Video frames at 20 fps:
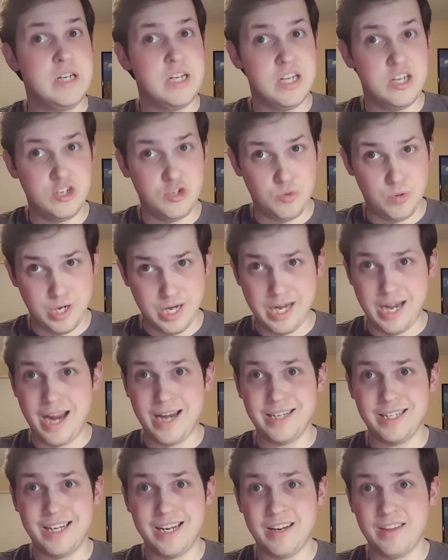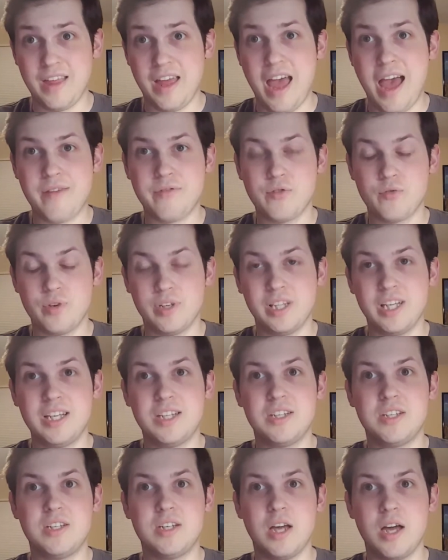in 2019. They haven't
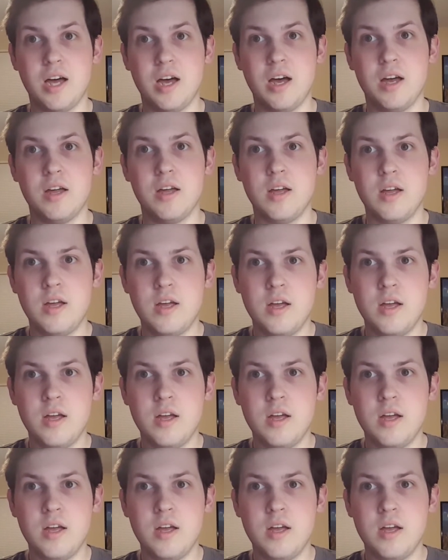released a